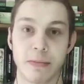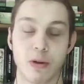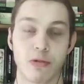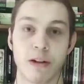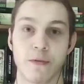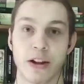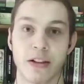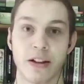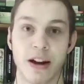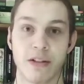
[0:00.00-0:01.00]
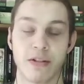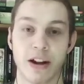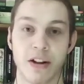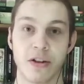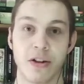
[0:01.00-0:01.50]
but quite frankly, I don't
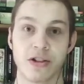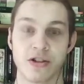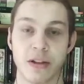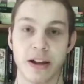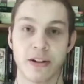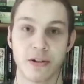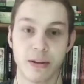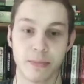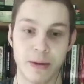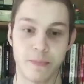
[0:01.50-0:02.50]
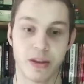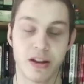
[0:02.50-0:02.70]
care. You can just like it or lump it.